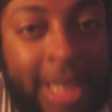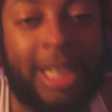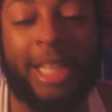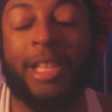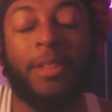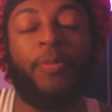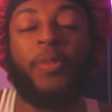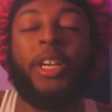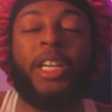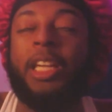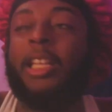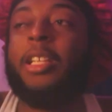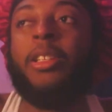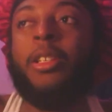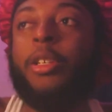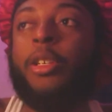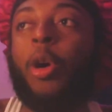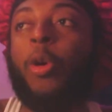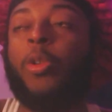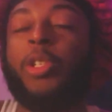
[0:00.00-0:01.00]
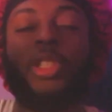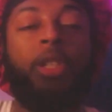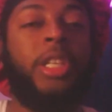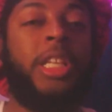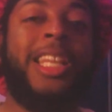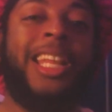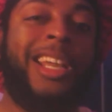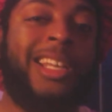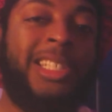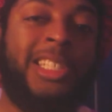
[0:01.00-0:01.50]
then it fucking goes to
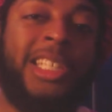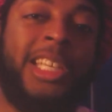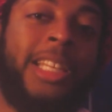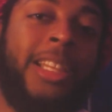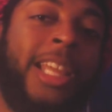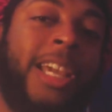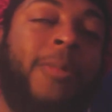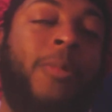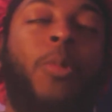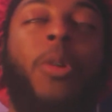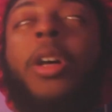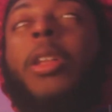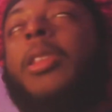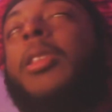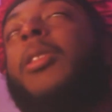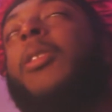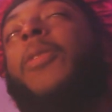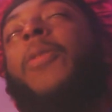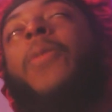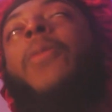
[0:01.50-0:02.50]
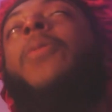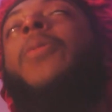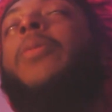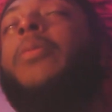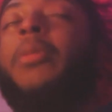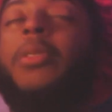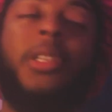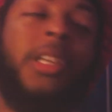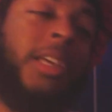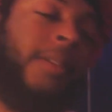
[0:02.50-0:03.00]
the next scene. Like, what the
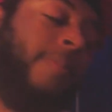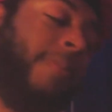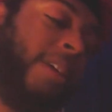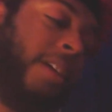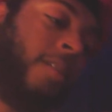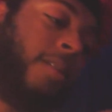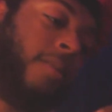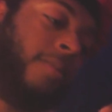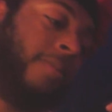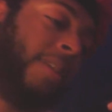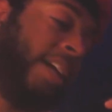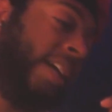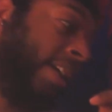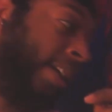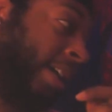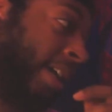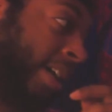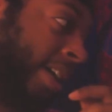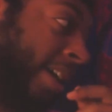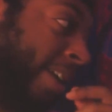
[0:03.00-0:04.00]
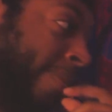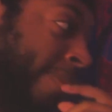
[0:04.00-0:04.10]
oh my god,